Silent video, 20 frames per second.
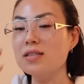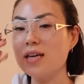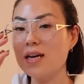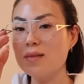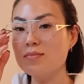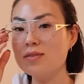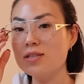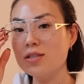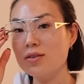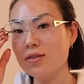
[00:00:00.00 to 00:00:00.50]
I
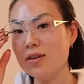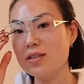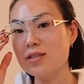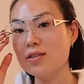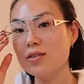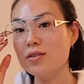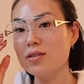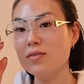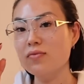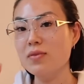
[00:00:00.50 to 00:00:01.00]
am still
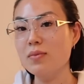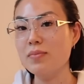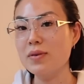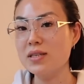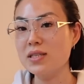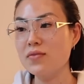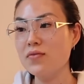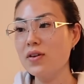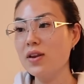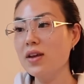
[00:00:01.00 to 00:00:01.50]
exclusively
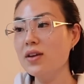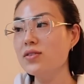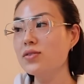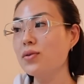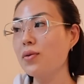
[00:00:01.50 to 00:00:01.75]
breastfeeding.